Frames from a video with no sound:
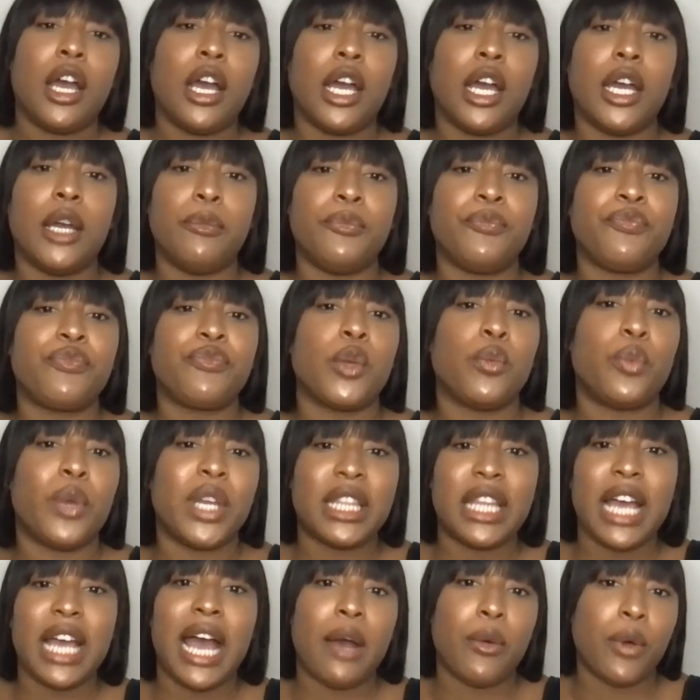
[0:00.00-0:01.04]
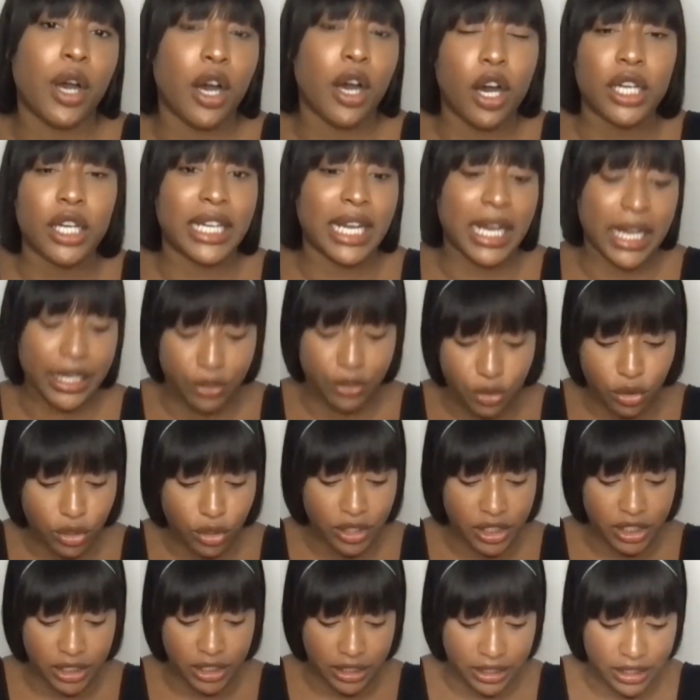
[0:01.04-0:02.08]
with our online
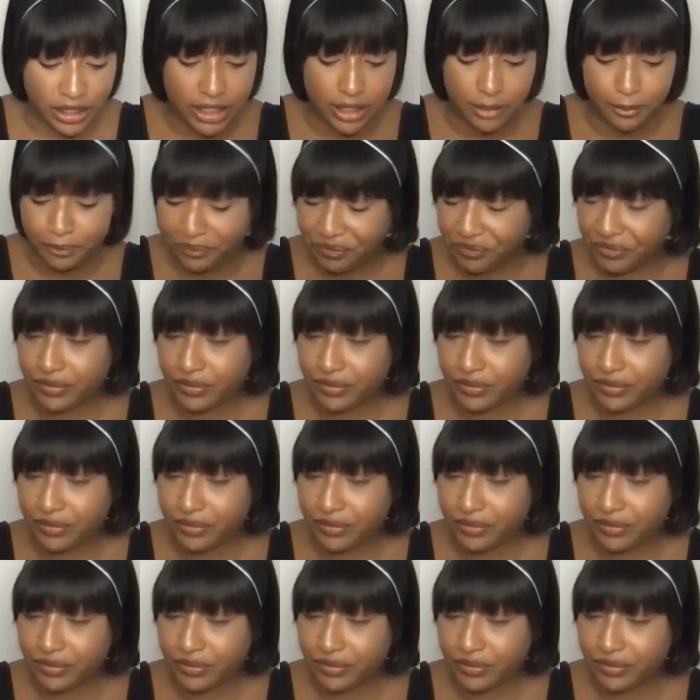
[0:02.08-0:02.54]
audience.